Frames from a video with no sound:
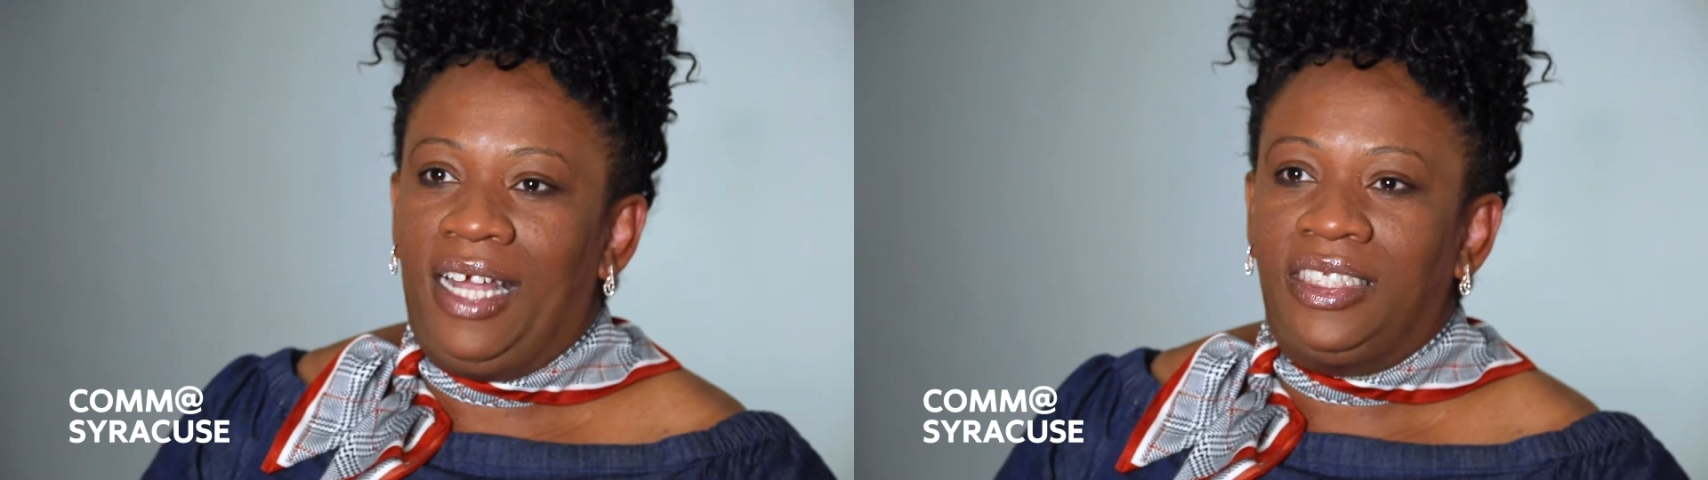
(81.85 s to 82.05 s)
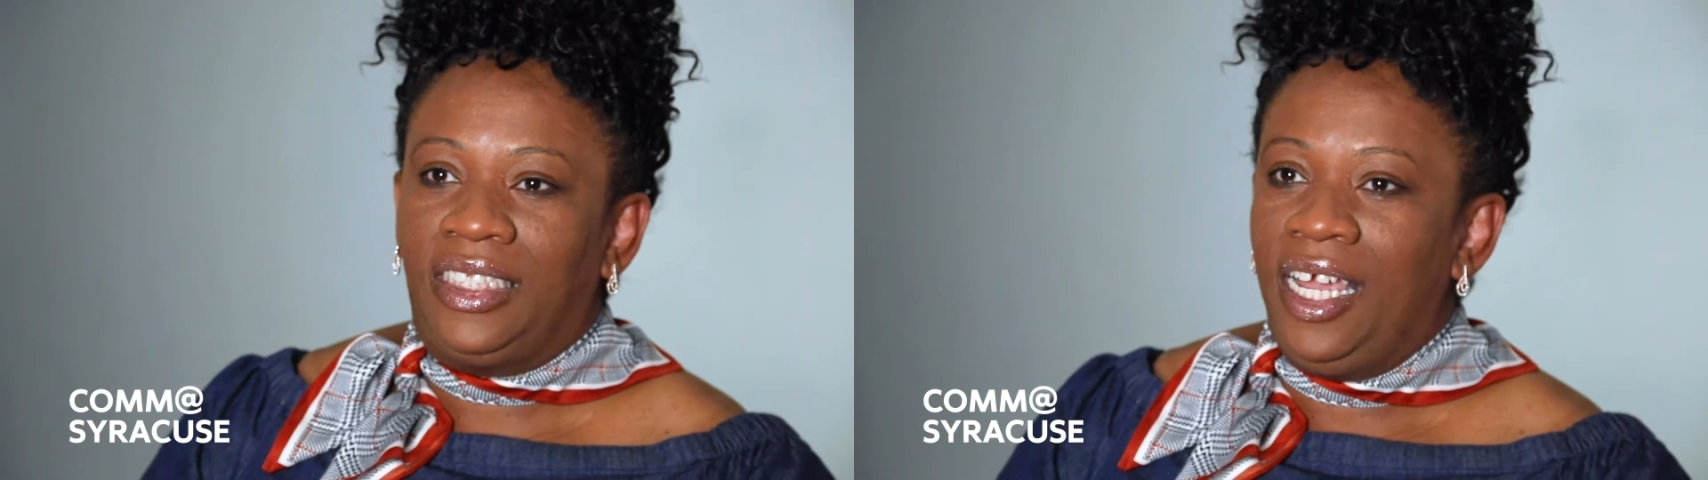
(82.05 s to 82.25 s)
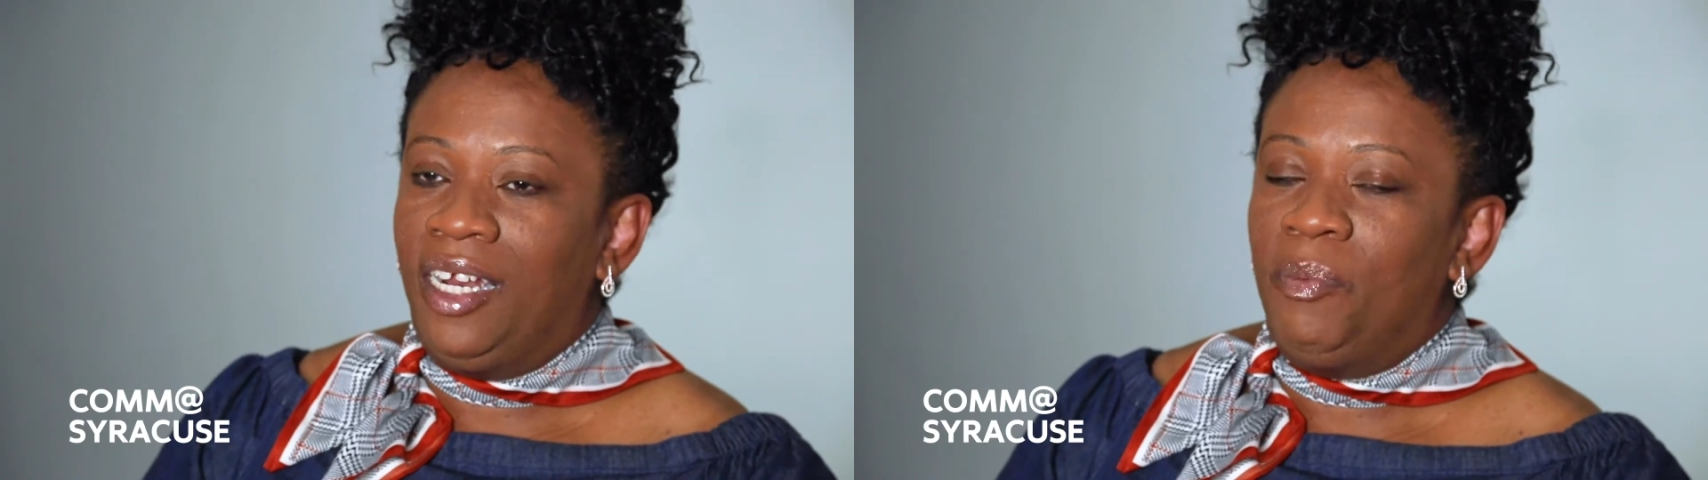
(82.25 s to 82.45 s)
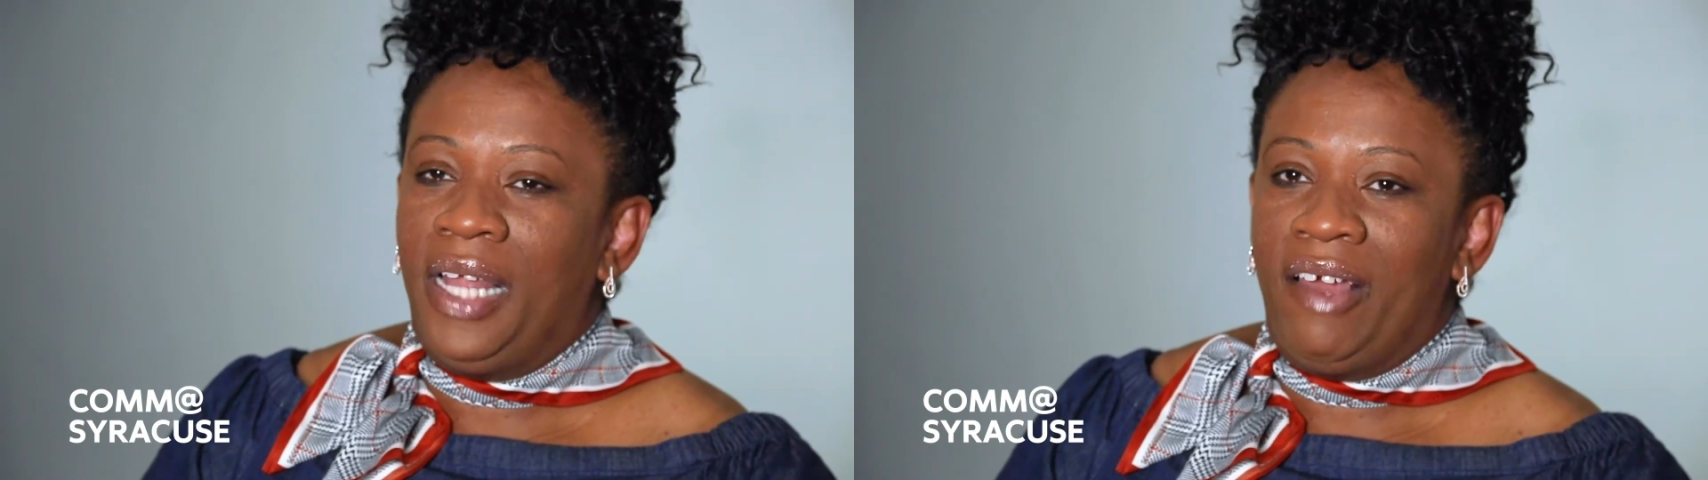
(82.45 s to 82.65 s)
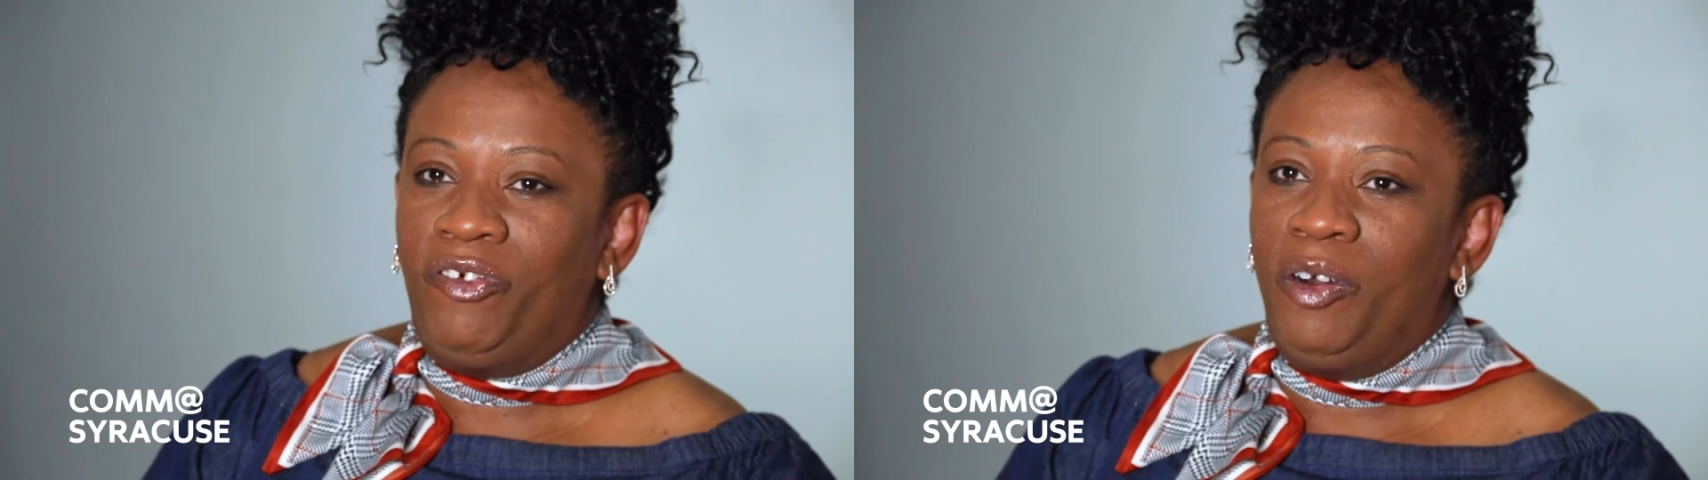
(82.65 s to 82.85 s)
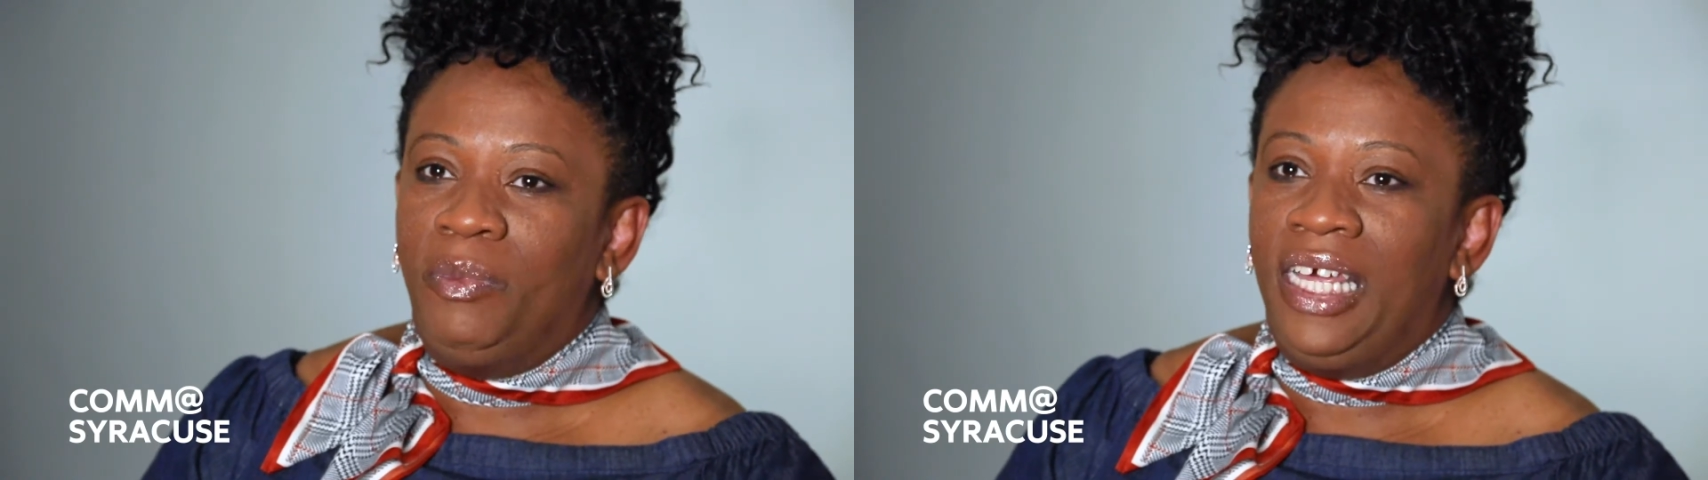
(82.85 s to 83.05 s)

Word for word: I'll stay on platform